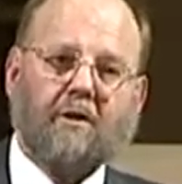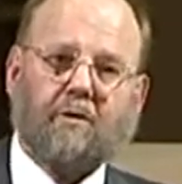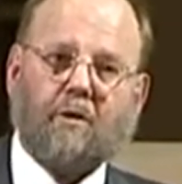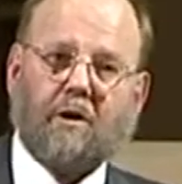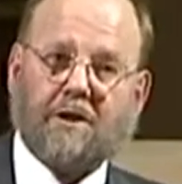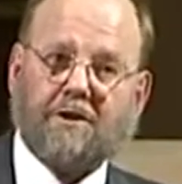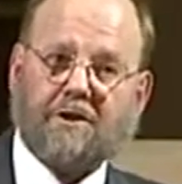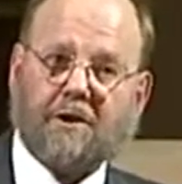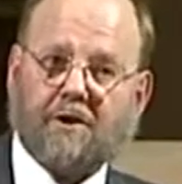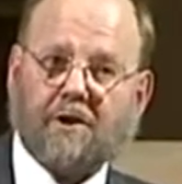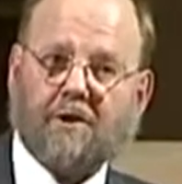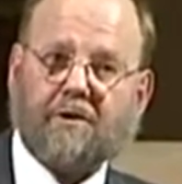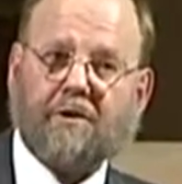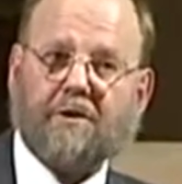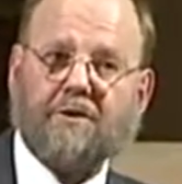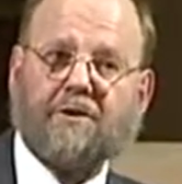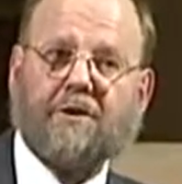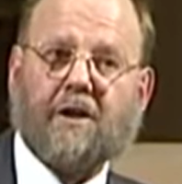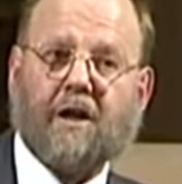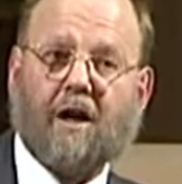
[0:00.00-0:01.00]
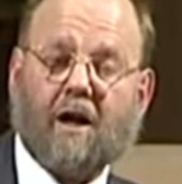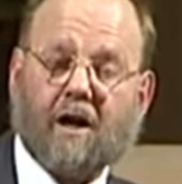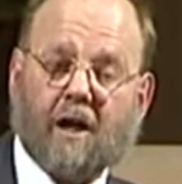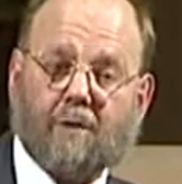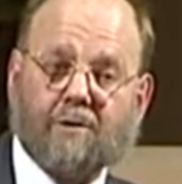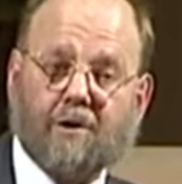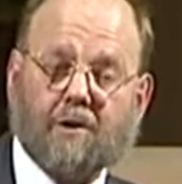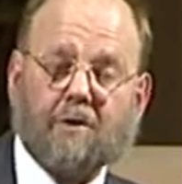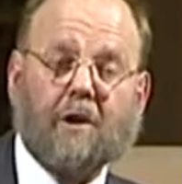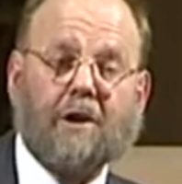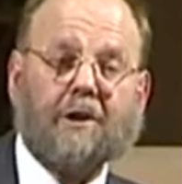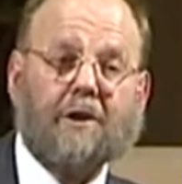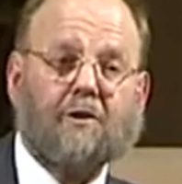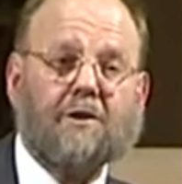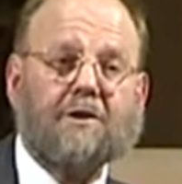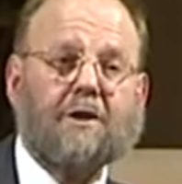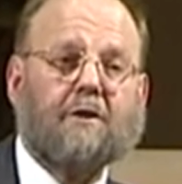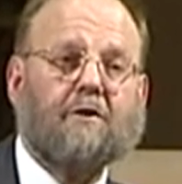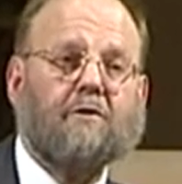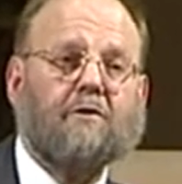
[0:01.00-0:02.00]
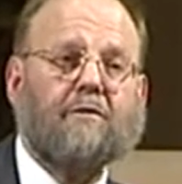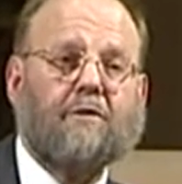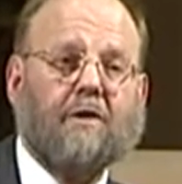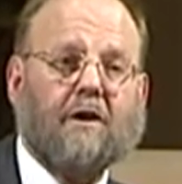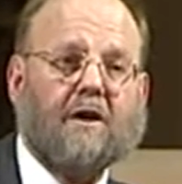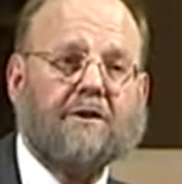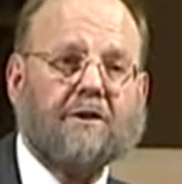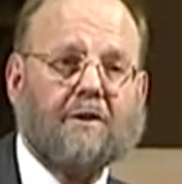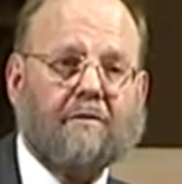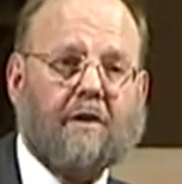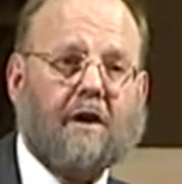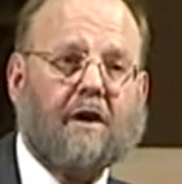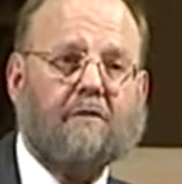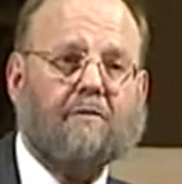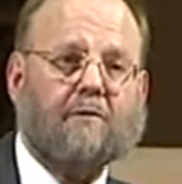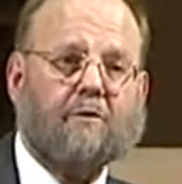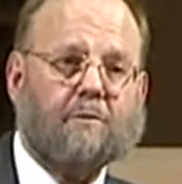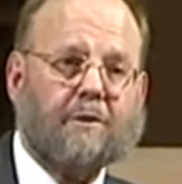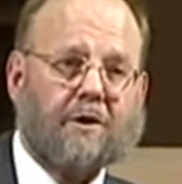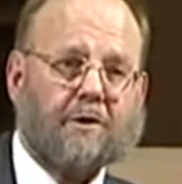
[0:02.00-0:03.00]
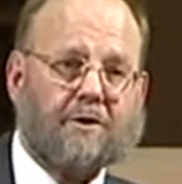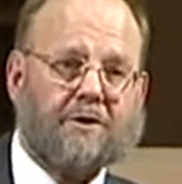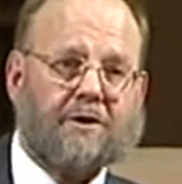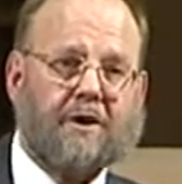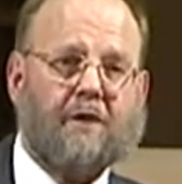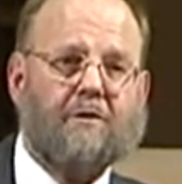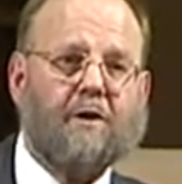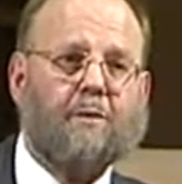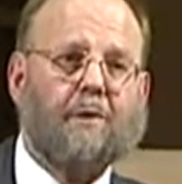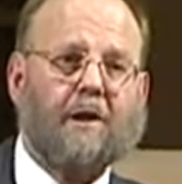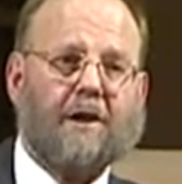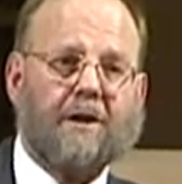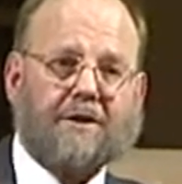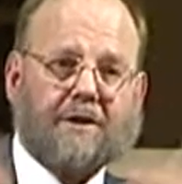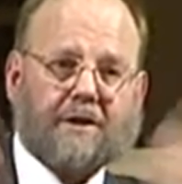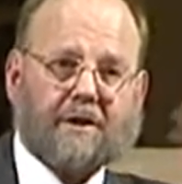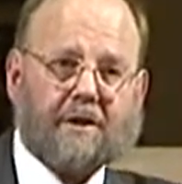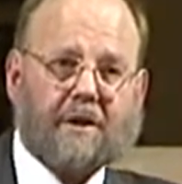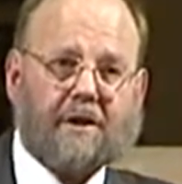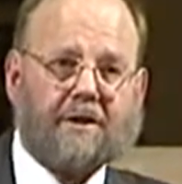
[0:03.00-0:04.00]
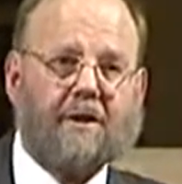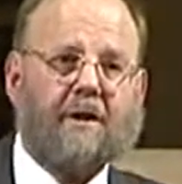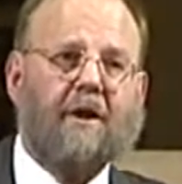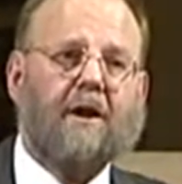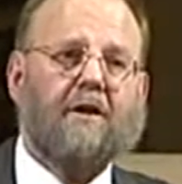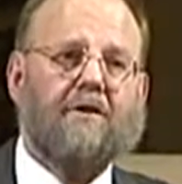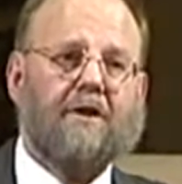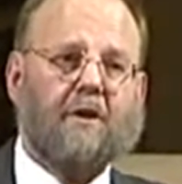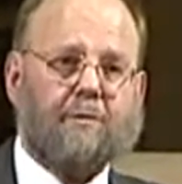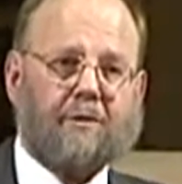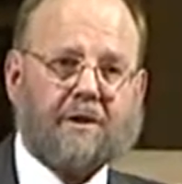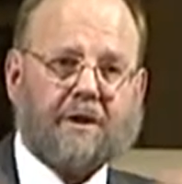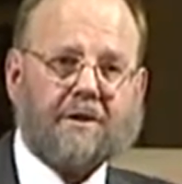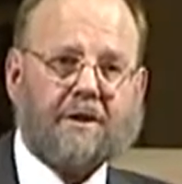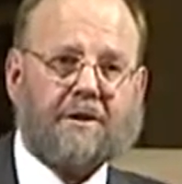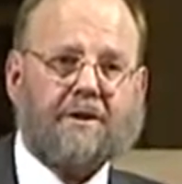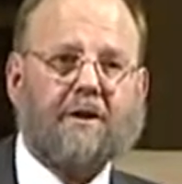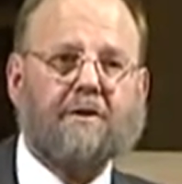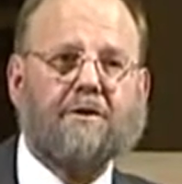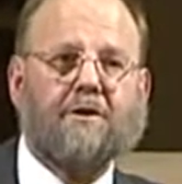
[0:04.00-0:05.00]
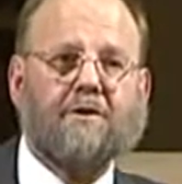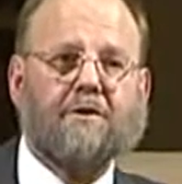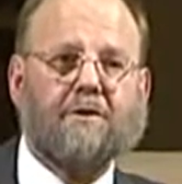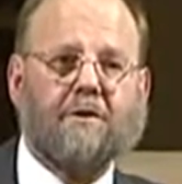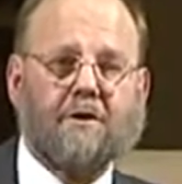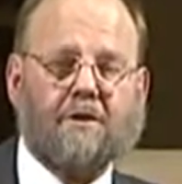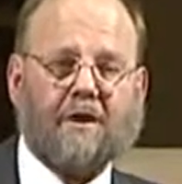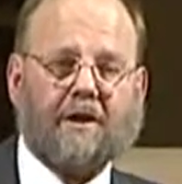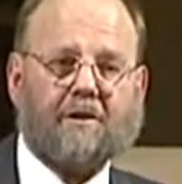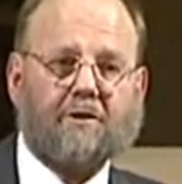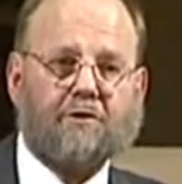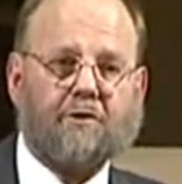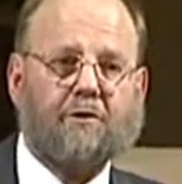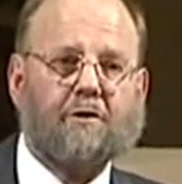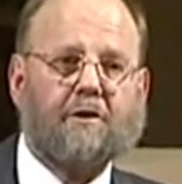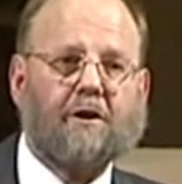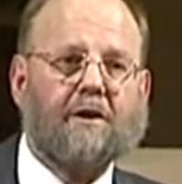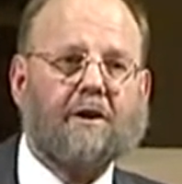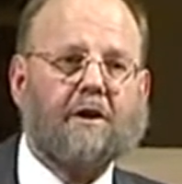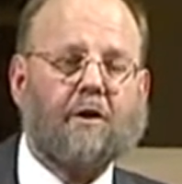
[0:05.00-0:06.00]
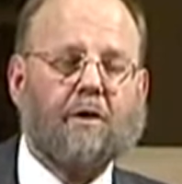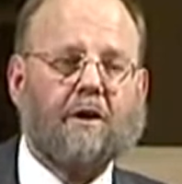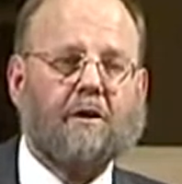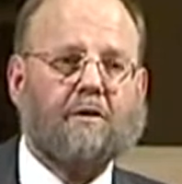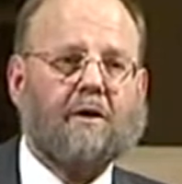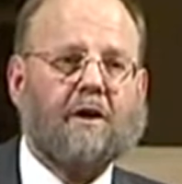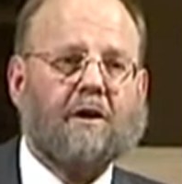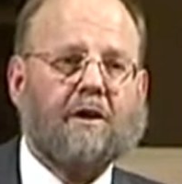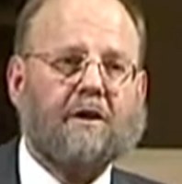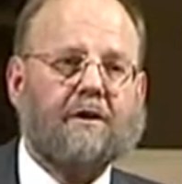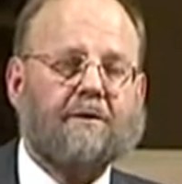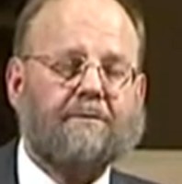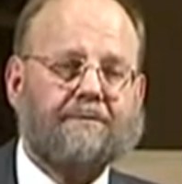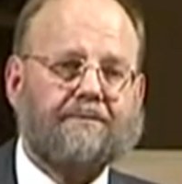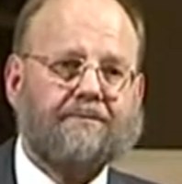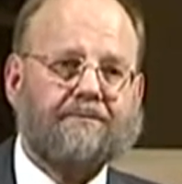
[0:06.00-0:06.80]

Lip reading: Whereas in others, they are absolutely critical for our survival because they're replacing their predecessors at an extraordinarily quick rate.